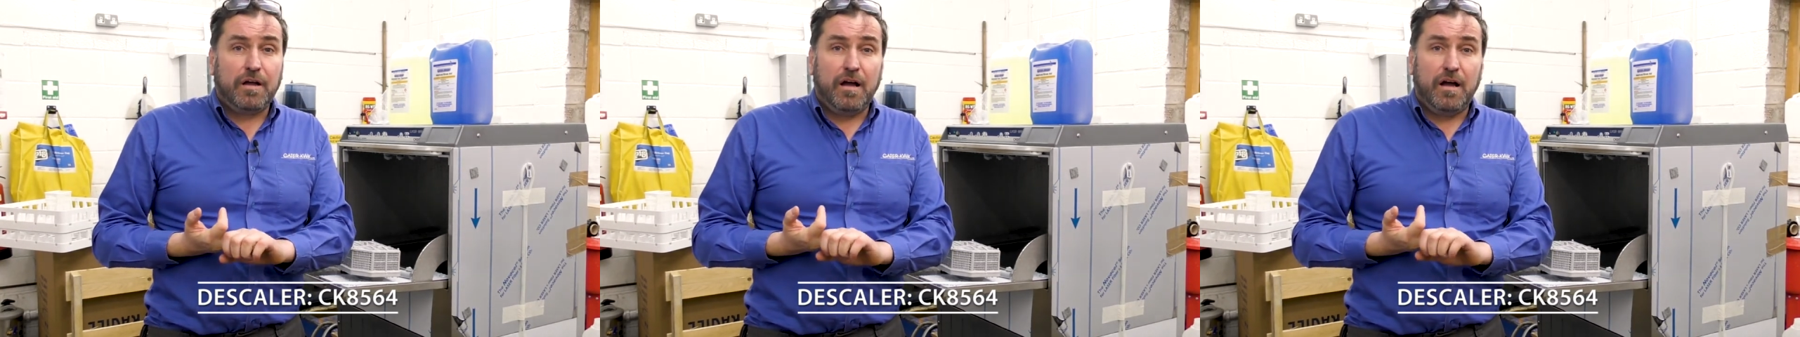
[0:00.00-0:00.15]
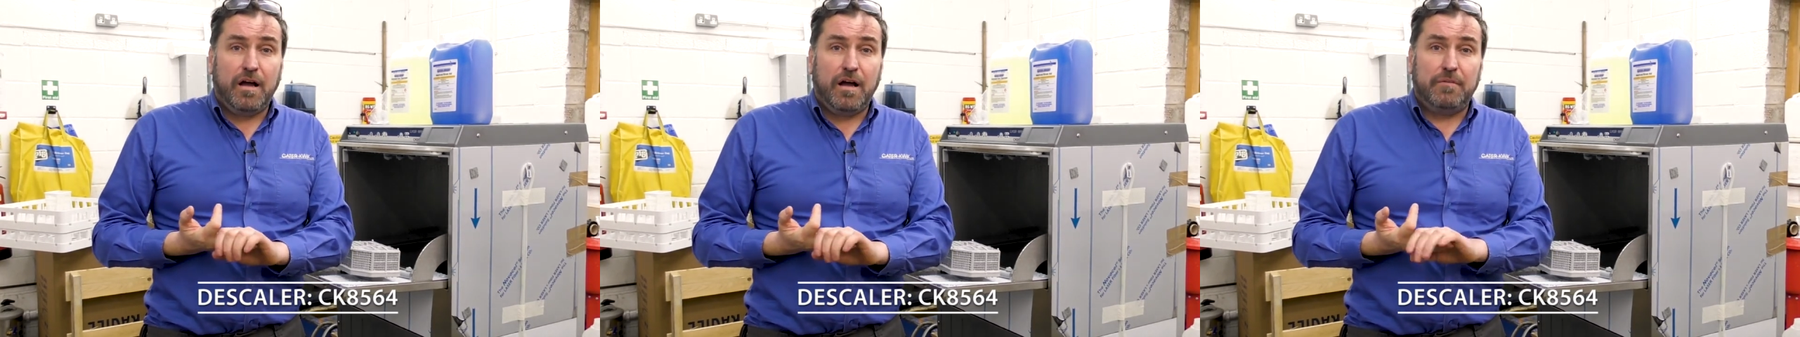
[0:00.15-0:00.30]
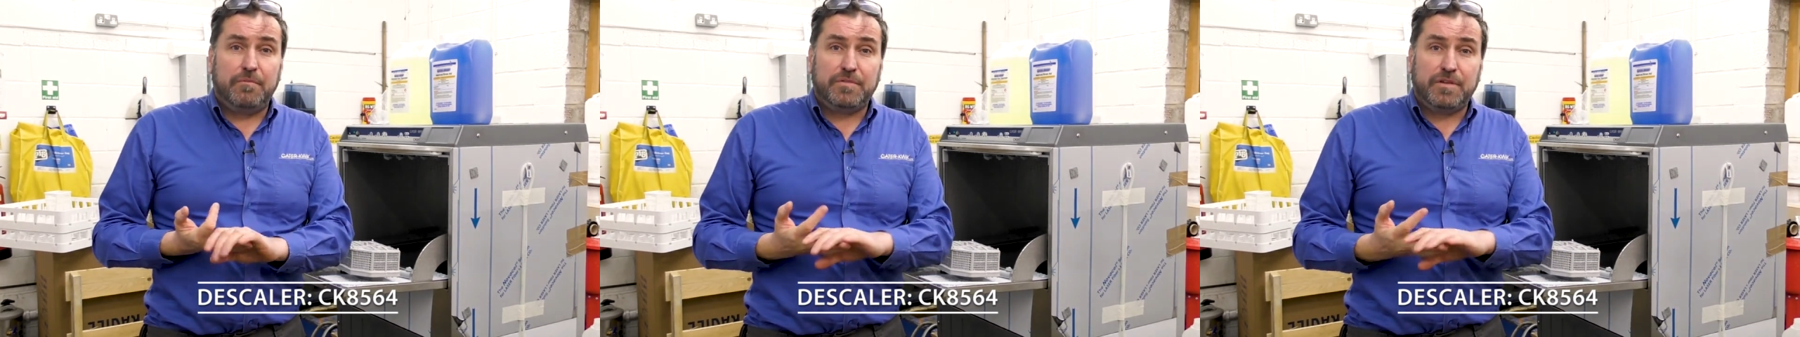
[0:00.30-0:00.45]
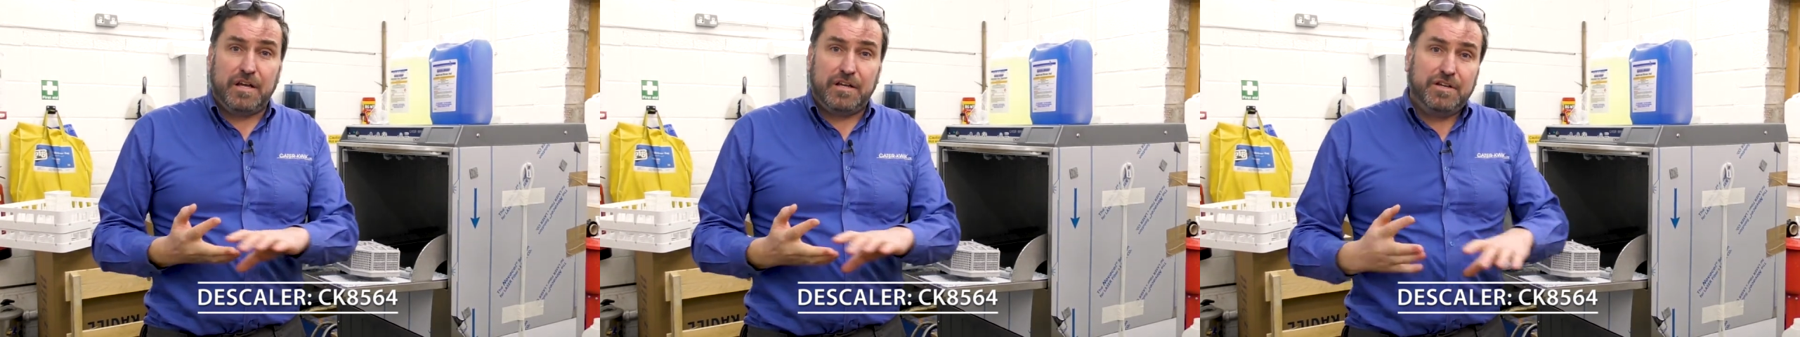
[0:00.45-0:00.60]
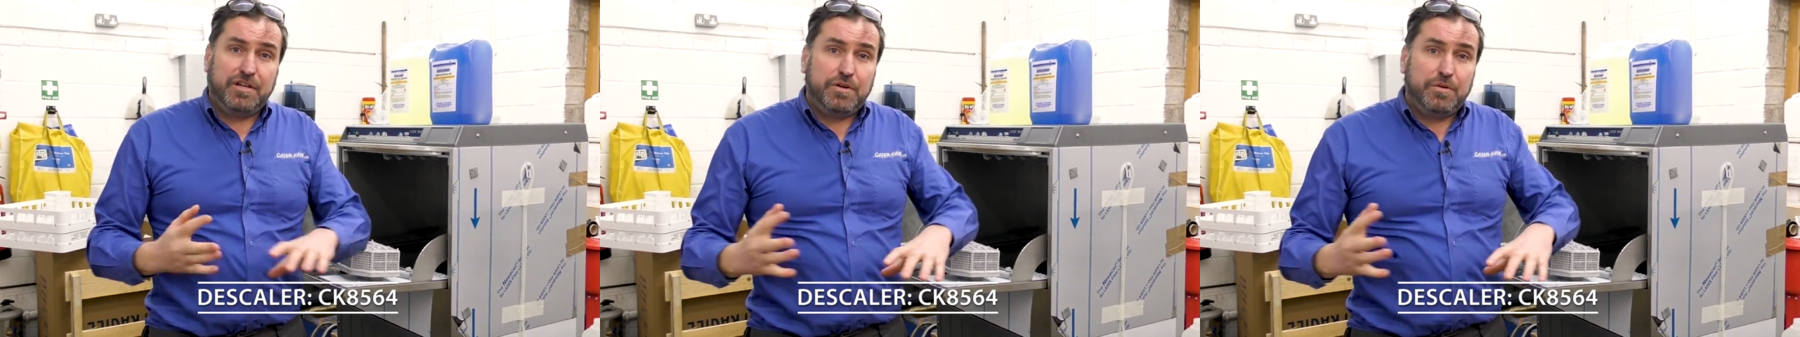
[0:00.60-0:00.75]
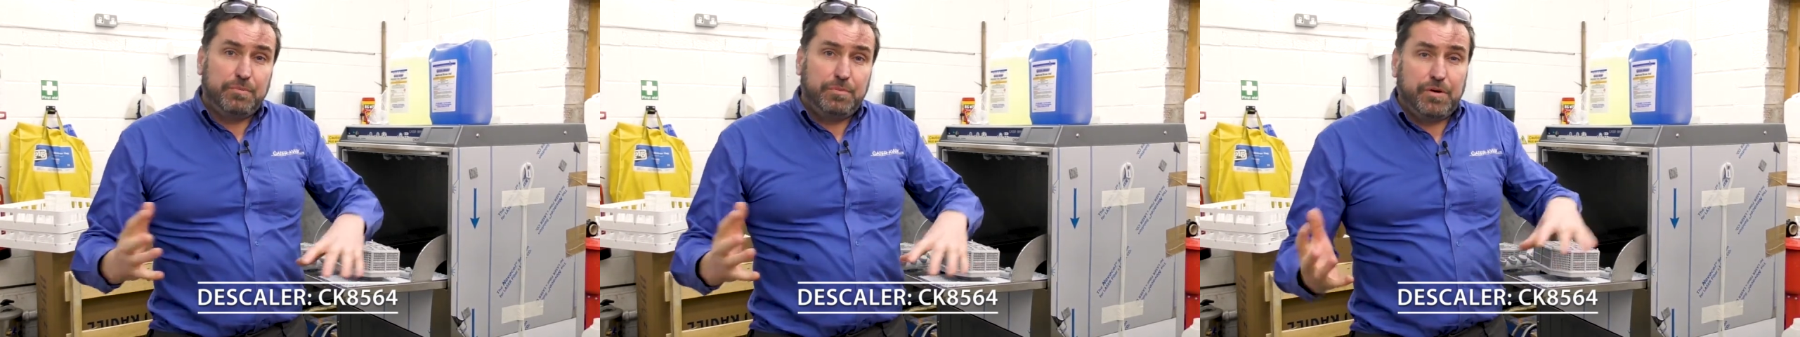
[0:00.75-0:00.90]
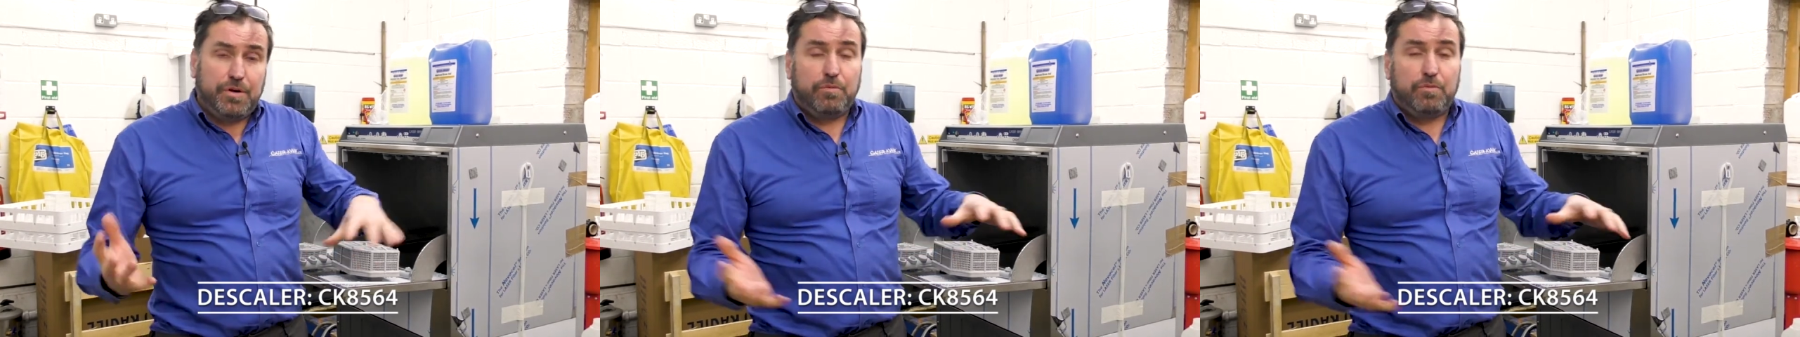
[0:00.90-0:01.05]
and you
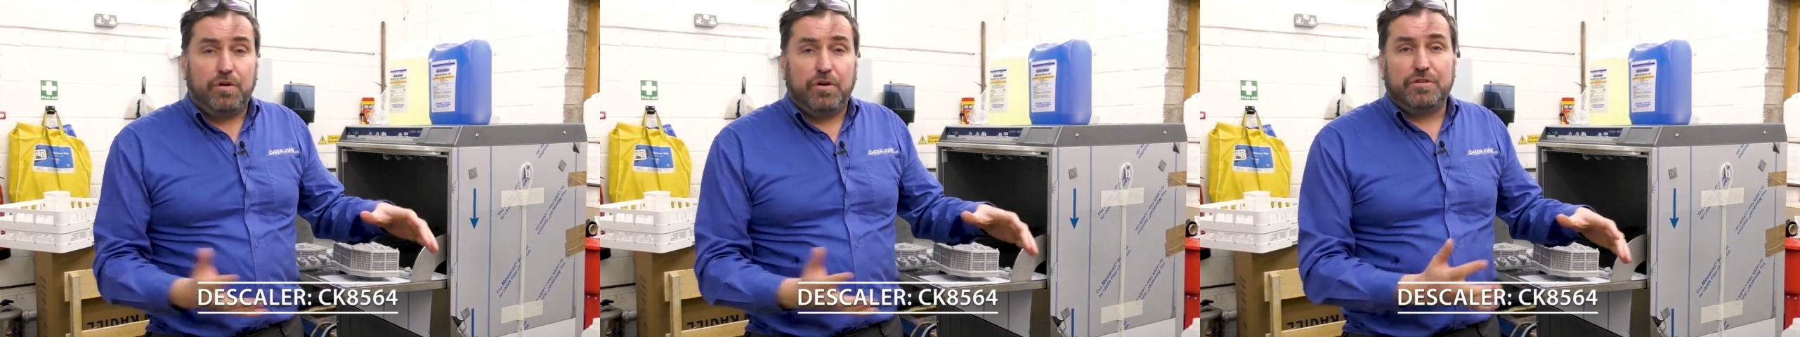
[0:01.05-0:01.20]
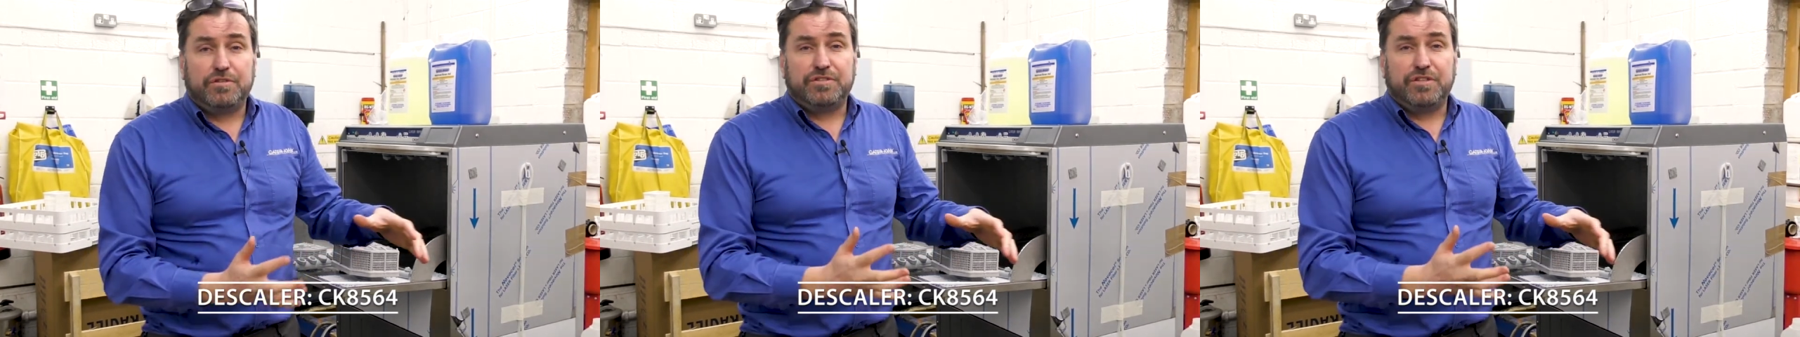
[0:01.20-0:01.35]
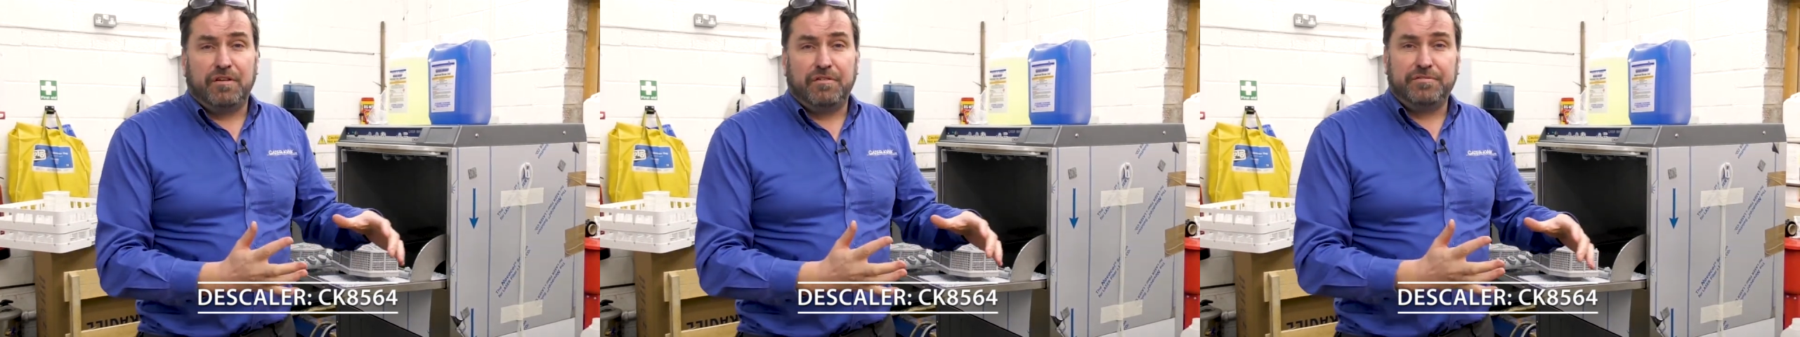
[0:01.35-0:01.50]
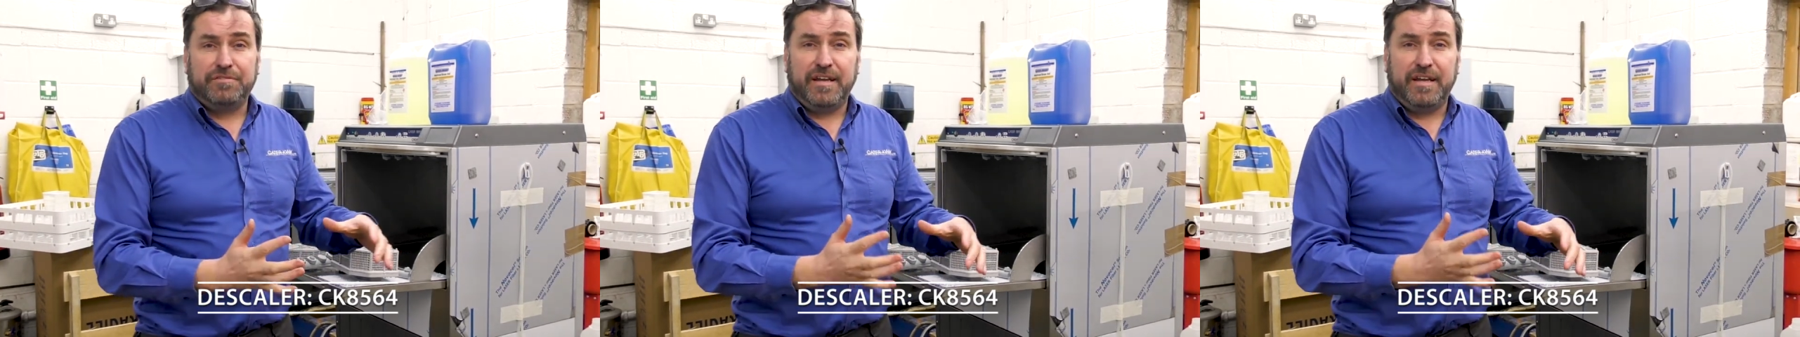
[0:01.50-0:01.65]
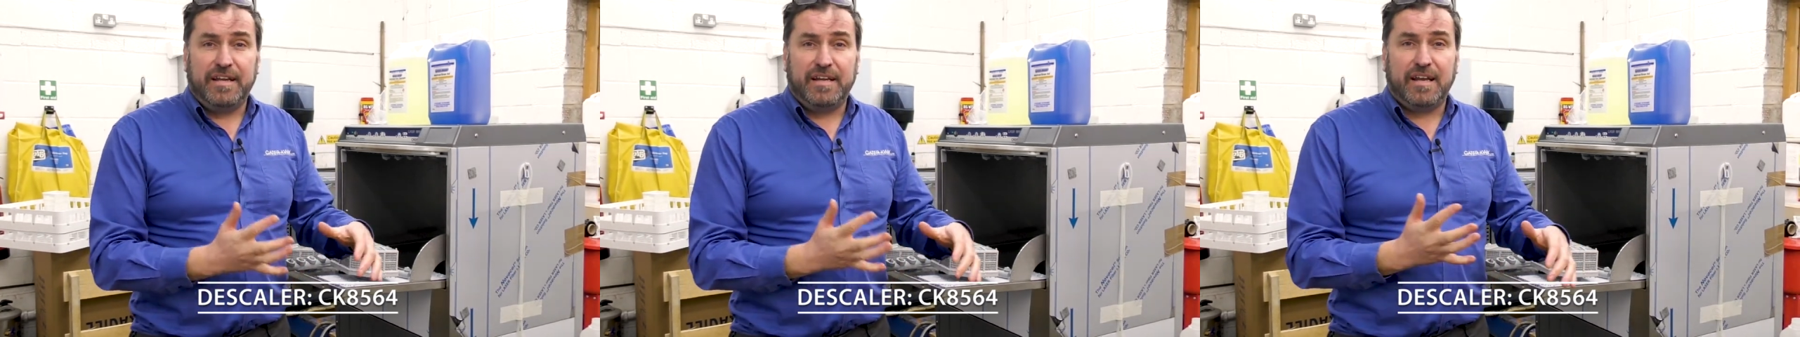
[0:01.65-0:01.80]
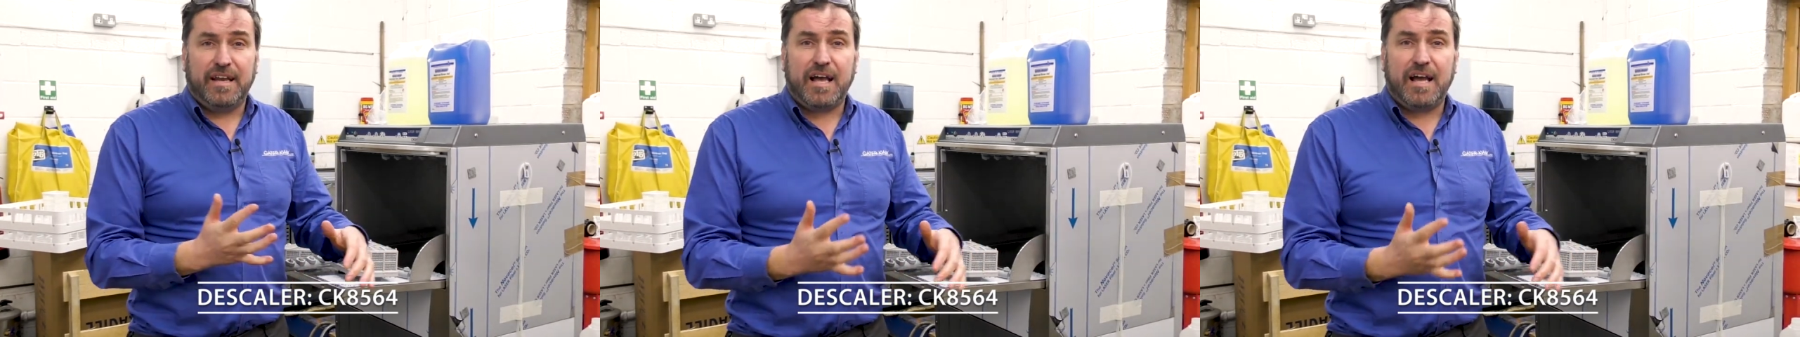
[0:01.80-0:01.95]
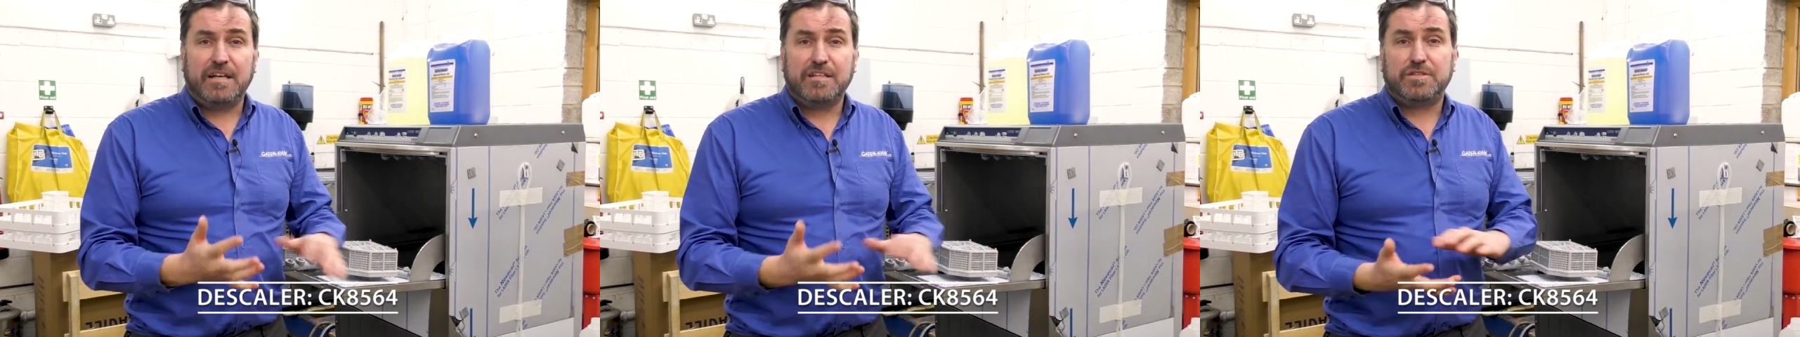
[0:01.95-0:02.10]
can put a water softener in
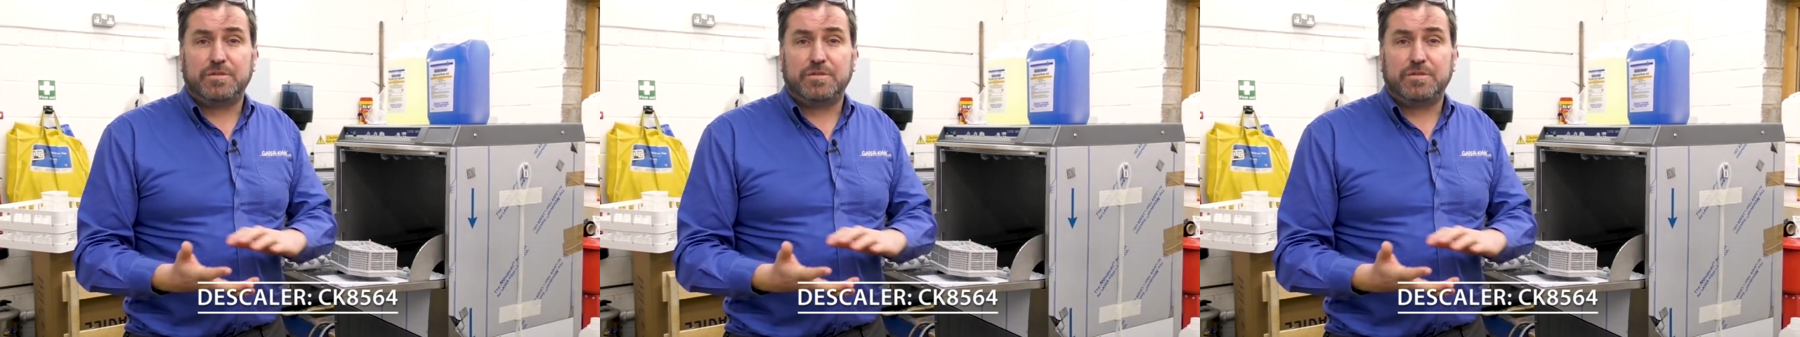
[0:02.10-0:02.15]
line